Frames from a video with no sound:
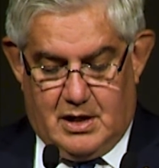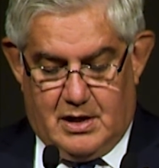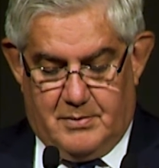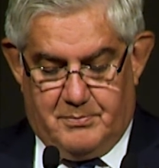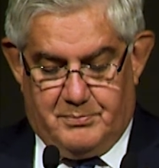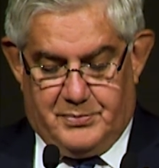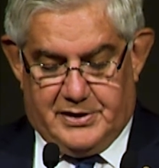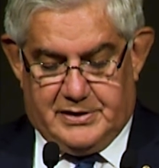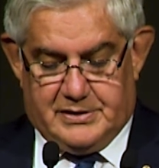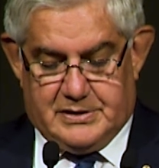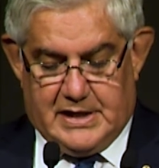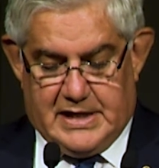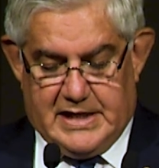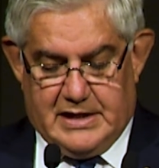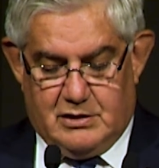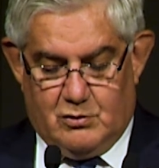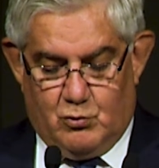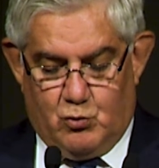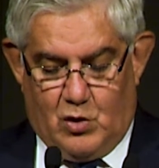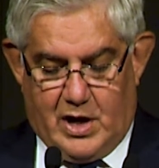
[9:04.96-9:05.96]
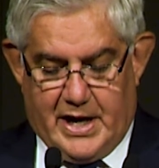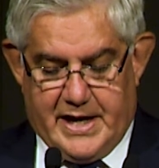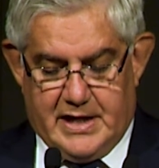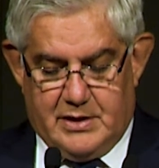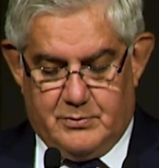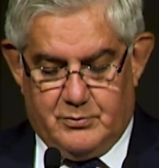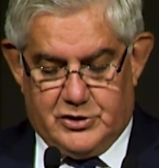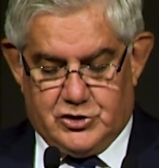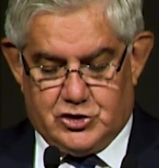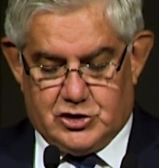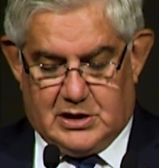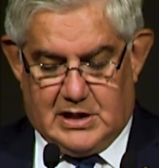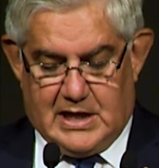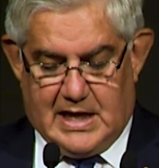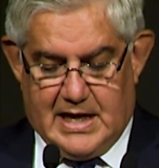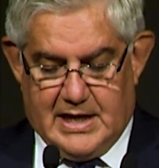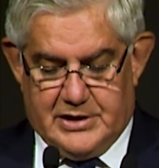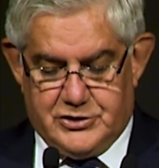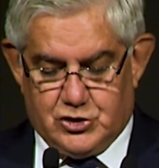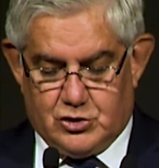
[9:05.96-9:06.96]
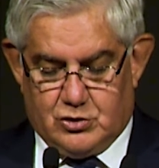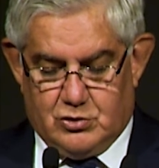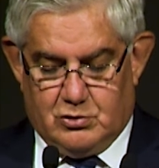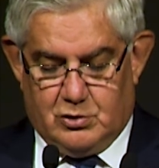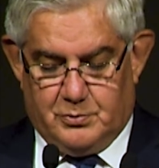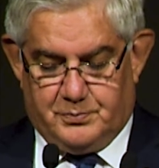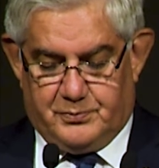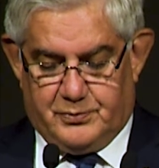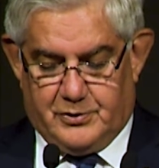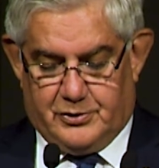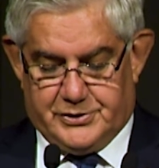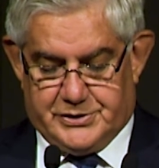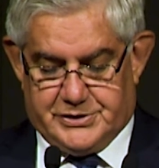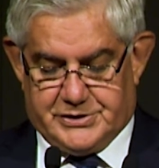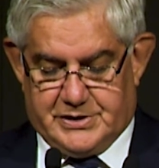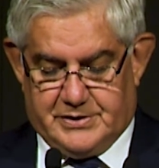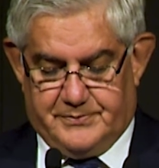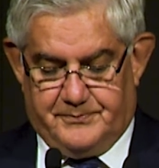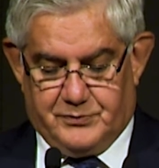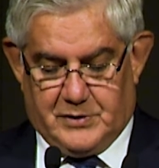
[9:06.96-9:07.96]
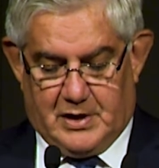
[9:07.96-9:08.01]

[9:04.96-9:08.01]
but in the way in which large corporates